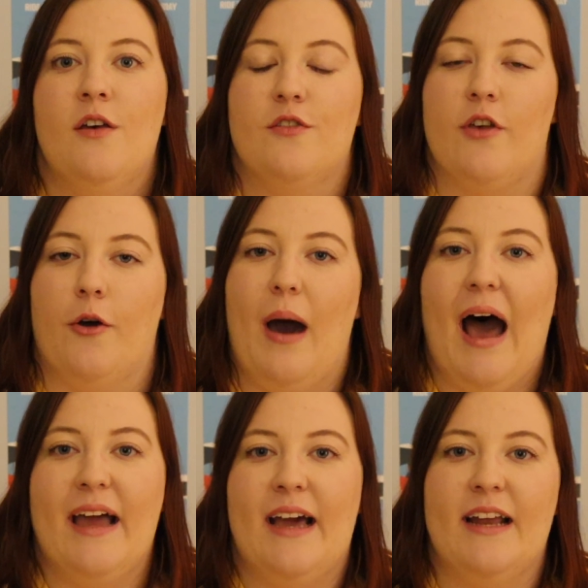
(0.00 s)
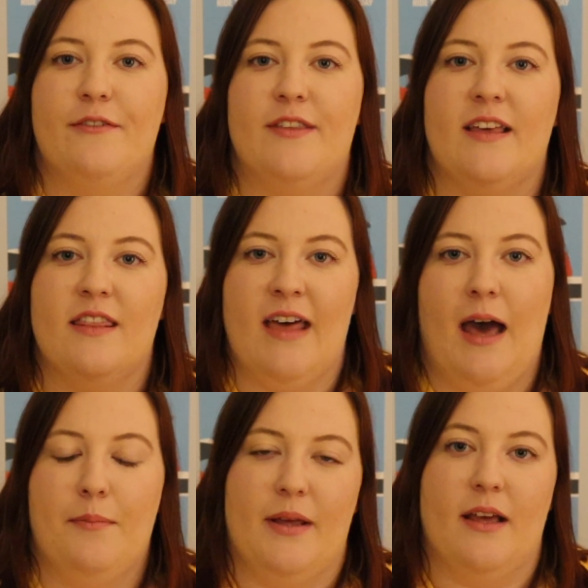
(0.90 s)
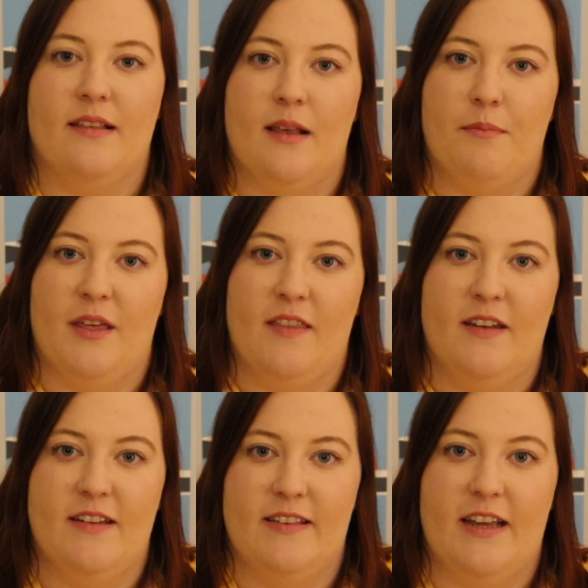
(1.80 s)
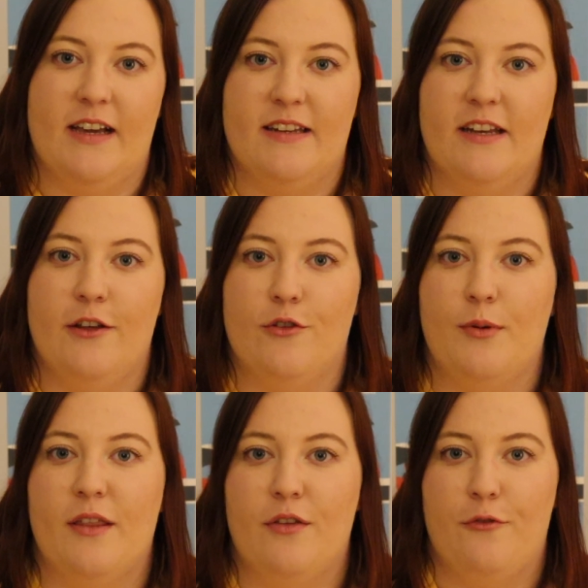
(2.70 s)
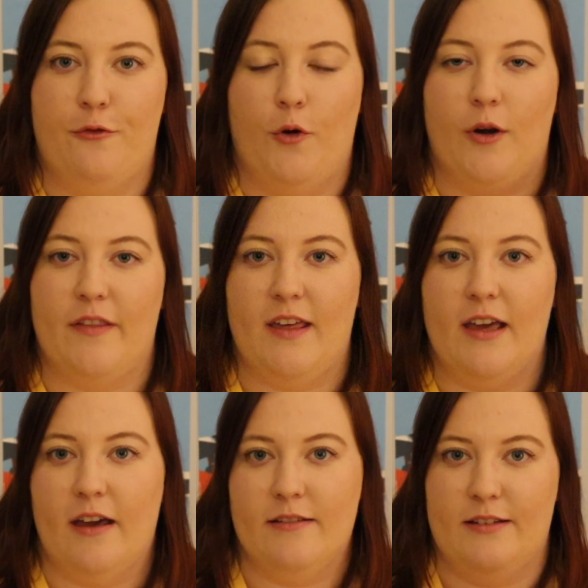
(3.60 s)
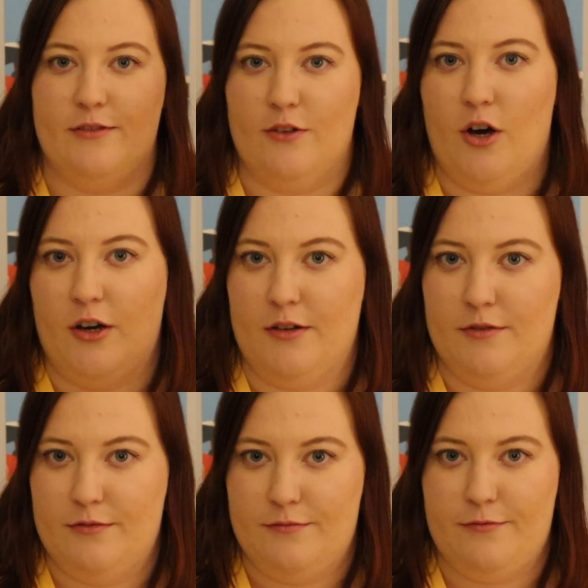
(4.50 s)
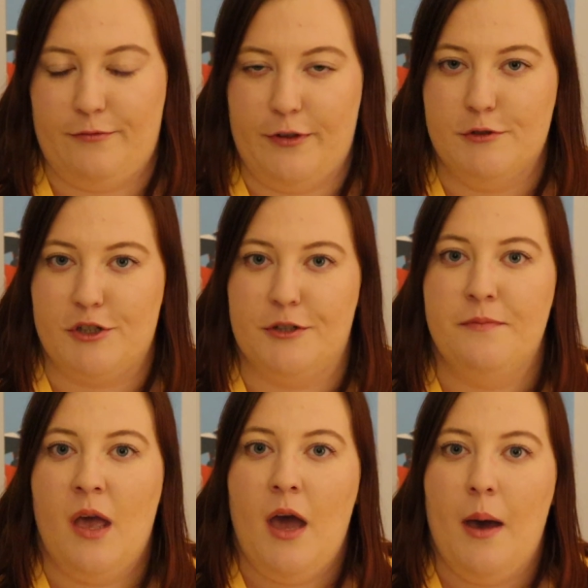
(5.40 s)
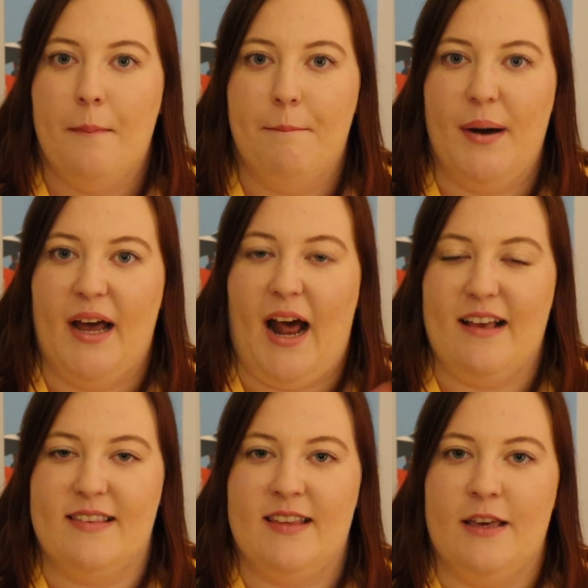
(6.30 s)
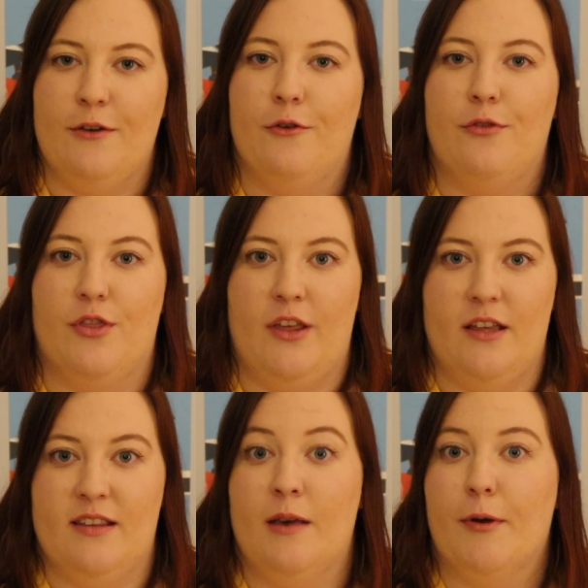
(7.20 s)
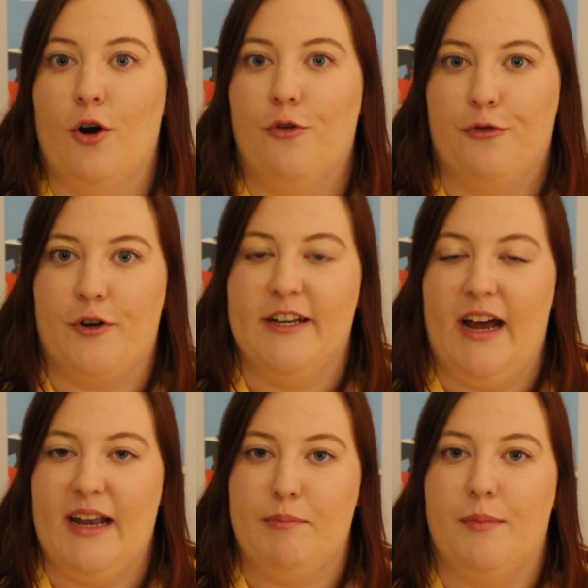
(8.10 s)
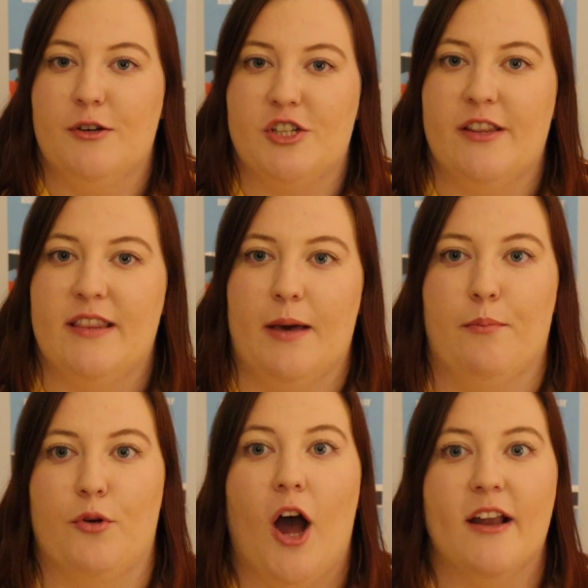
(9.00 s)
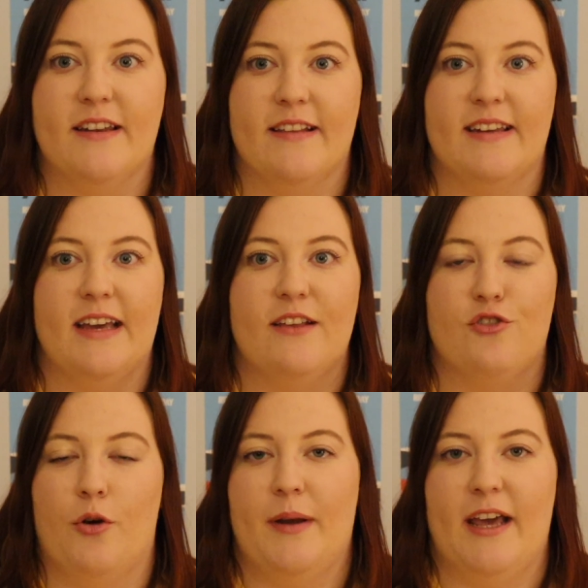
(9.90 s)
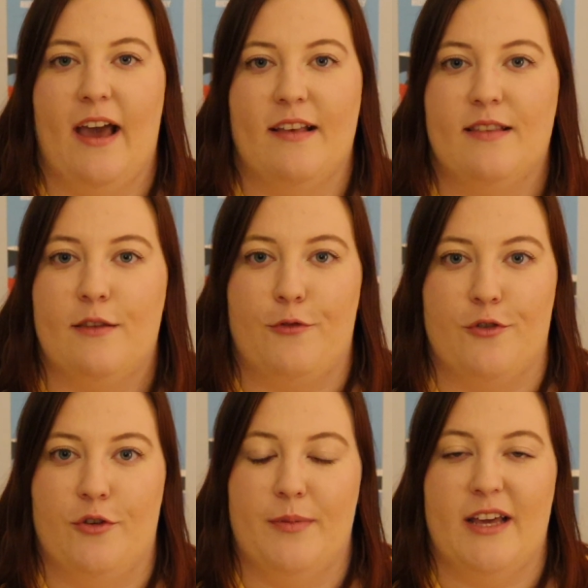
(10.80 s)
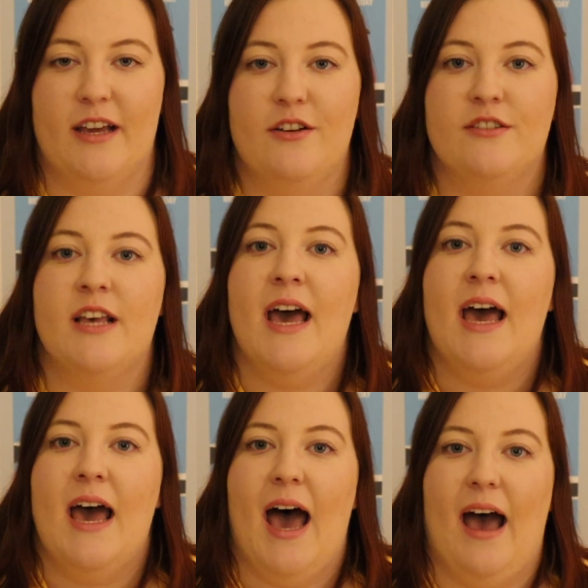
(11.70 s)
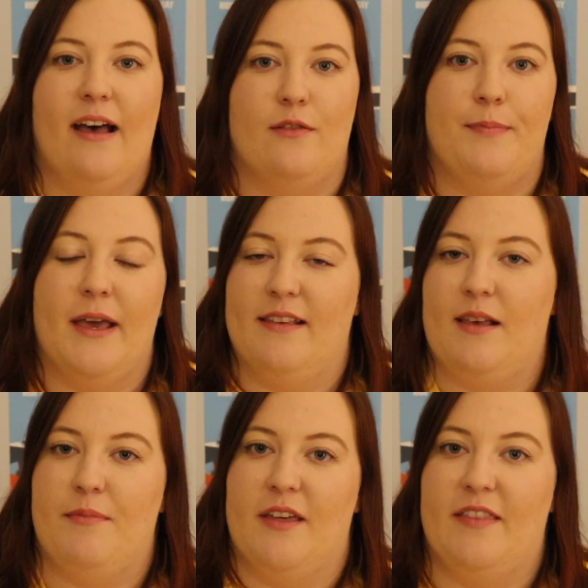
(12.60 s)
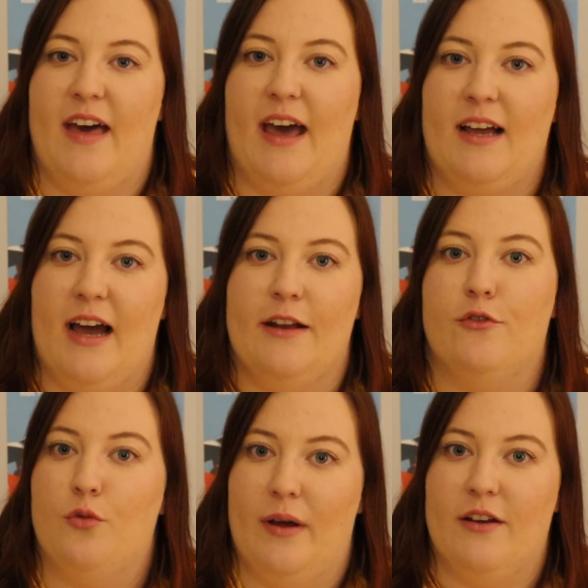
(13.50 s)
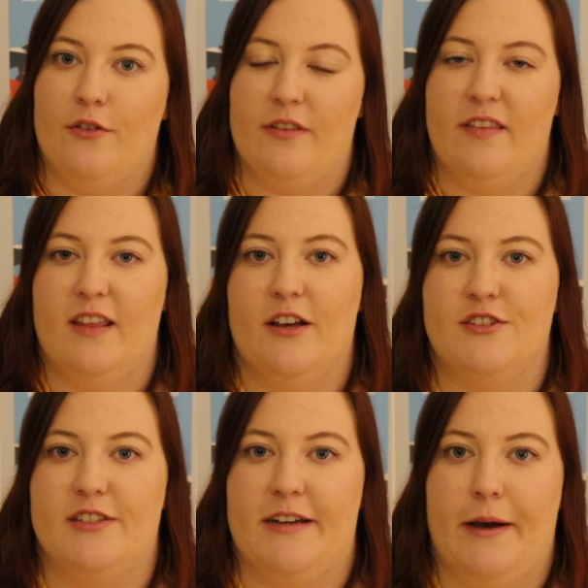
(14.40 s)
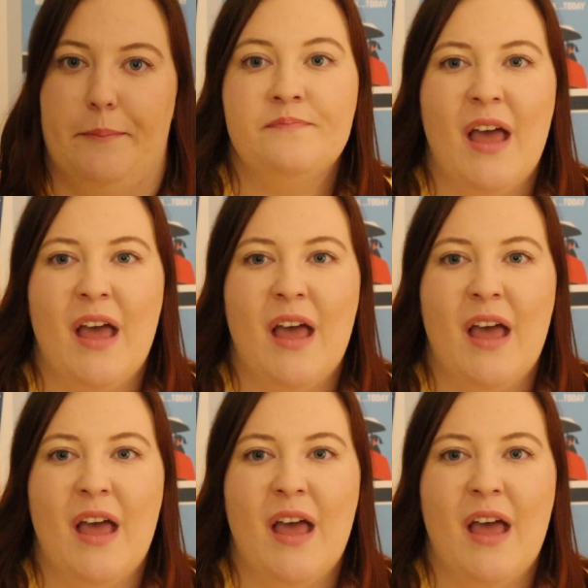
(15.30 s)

So I kind of see that being something that Disney continues with for the long future. But I see the typical free dining promotion that brought Disney so many guests for so many years as being something that kind of dwindles in the years to come.